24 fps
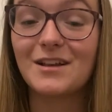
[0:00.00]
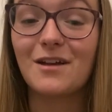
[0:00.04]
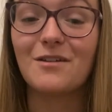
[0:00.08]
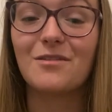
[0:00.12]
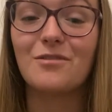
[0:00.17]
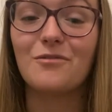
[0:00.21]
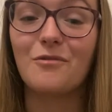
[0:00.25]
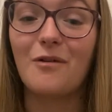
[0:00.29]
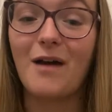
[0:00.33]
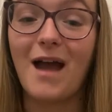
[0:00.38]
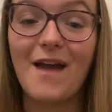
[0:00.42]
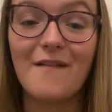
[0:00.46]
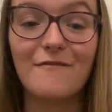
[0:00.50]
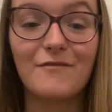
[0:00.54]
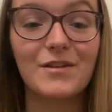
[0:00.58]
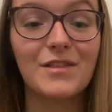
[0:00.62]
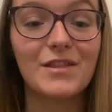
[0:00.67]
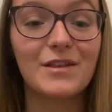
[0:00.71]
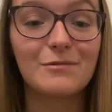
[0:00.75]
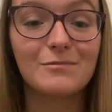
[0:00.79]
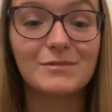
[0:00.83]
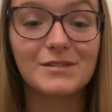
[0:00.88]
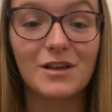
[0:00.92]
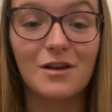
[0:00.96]
I thought
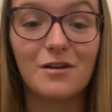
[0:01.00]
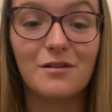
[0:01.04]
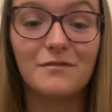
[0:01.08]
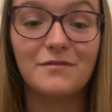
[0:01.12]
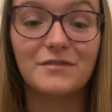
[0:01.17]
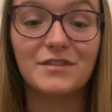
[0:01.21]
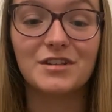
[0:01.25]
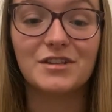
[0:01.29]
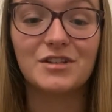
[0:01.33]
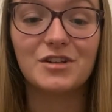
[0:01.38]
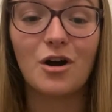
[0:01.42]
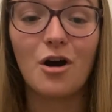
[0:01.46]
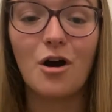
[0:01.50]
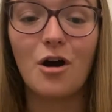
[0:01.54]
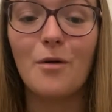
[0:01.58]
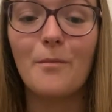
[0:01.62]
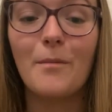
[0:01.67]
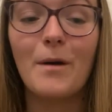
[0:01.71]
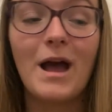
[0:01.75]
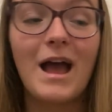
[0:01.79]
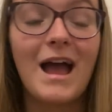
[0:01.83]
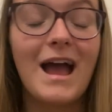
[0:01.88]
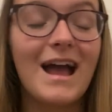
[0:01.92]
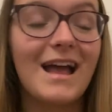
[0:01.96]
everything was over the top,